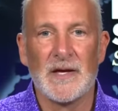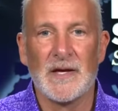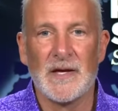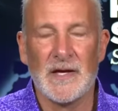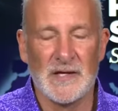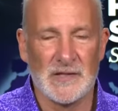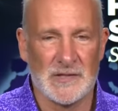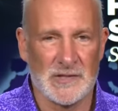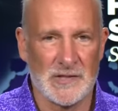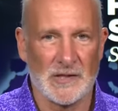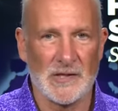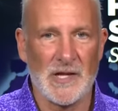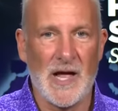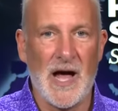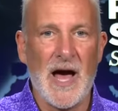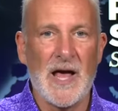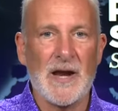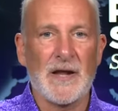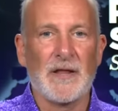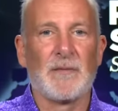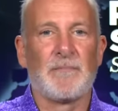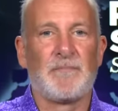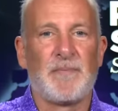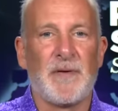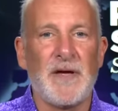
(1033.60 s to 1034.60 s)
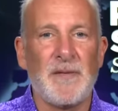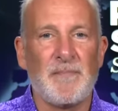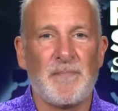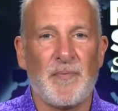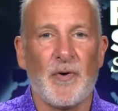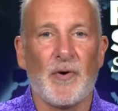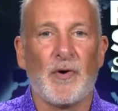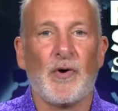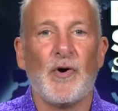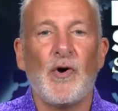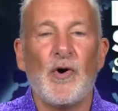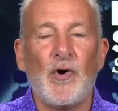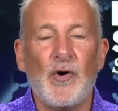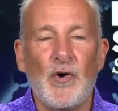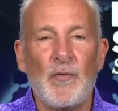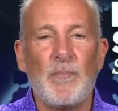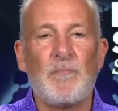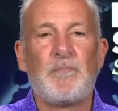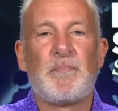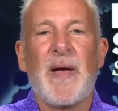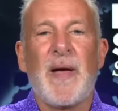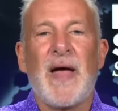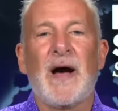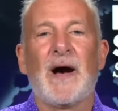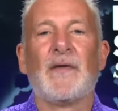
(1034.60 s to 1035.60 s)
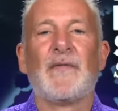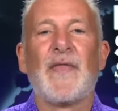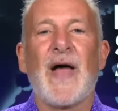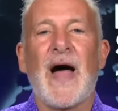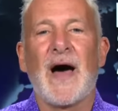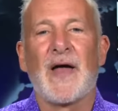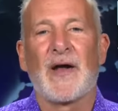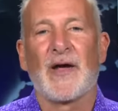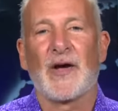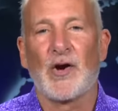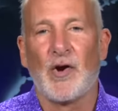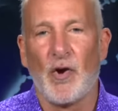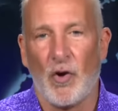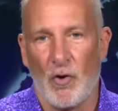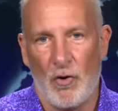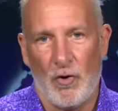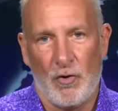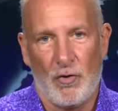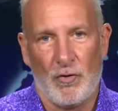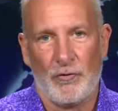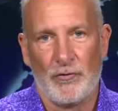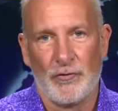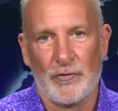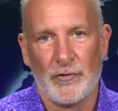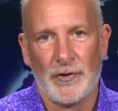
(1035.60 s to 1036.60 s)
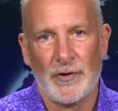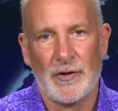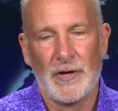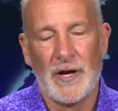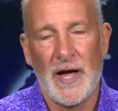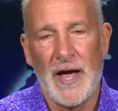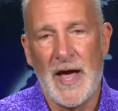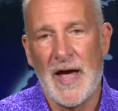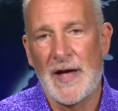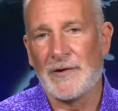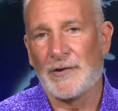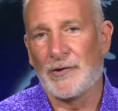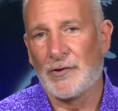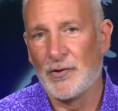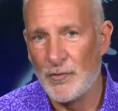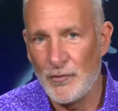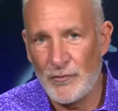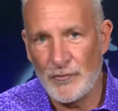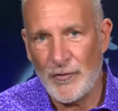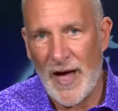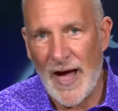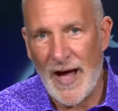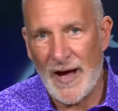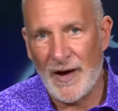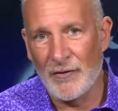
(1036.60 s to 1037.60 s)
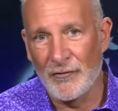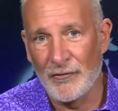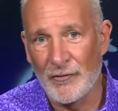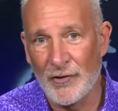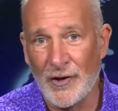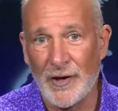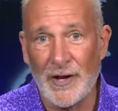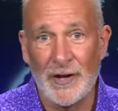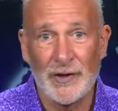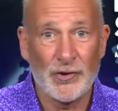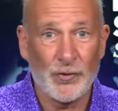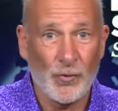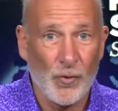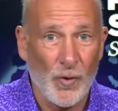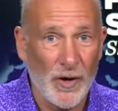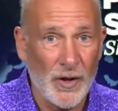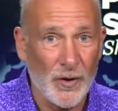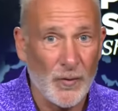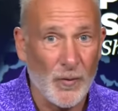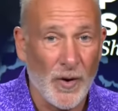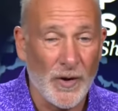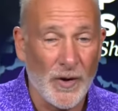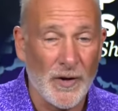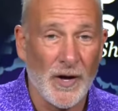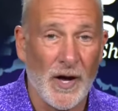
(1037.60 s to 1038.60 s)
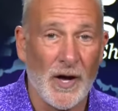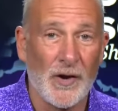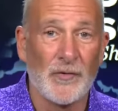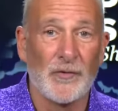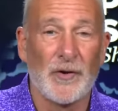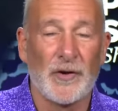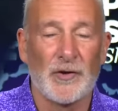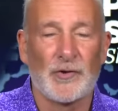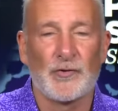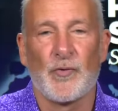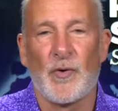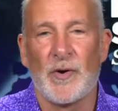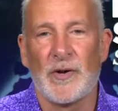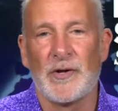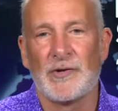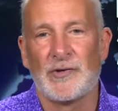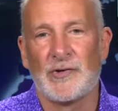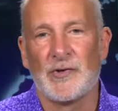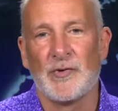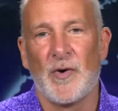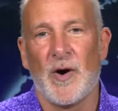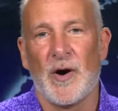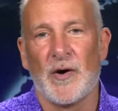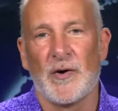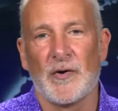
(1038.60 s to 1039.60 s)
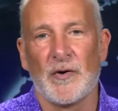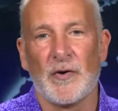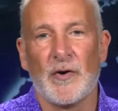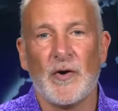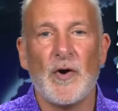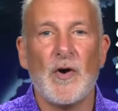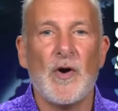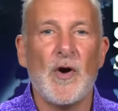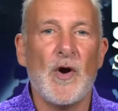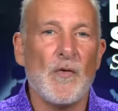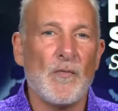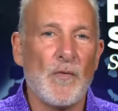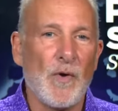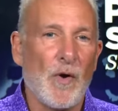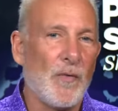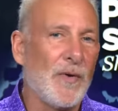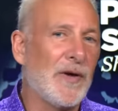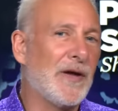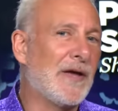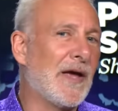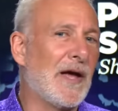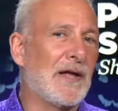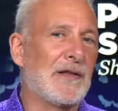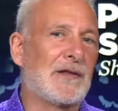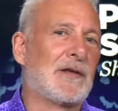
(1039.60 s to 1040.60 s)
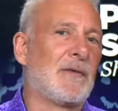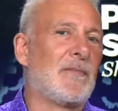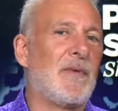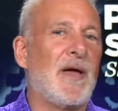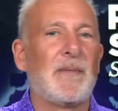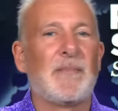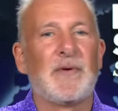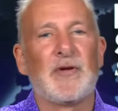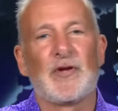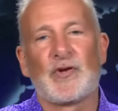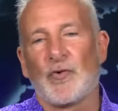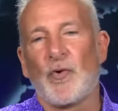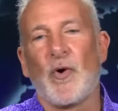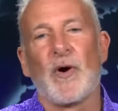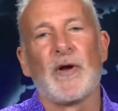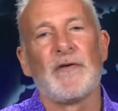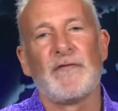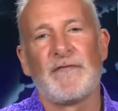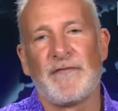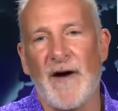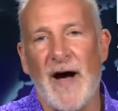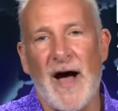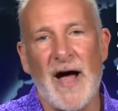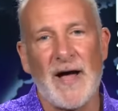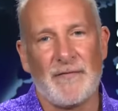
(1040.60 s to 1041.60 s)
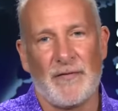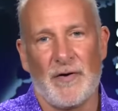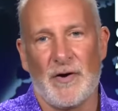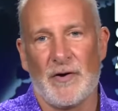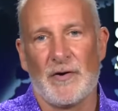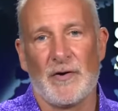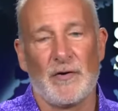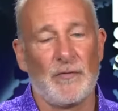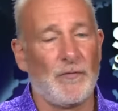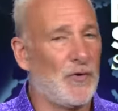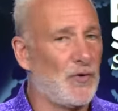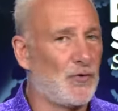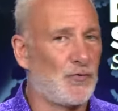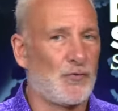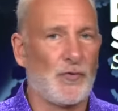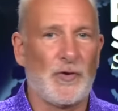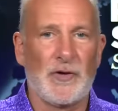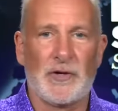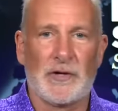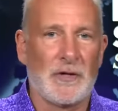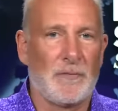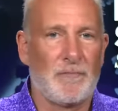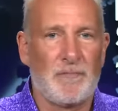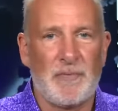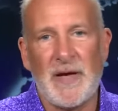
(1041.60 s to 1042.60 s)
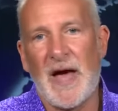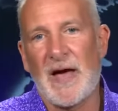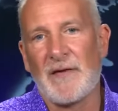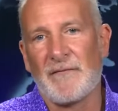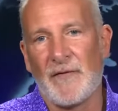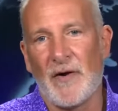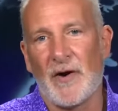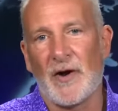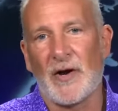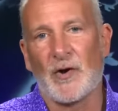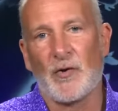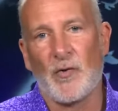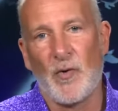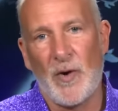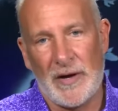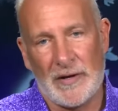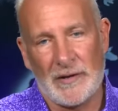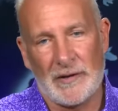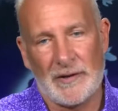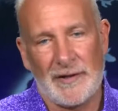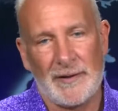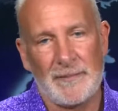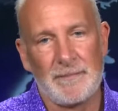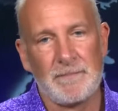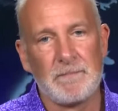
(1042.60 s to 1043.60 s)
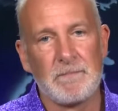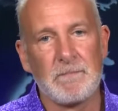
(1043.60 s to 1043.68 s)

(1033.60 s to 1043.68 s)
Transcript: is a lot of the people who bailed out of gold at 2000, at 2100, at 2200, when we get to maybe 2500, which we could be at very quickly,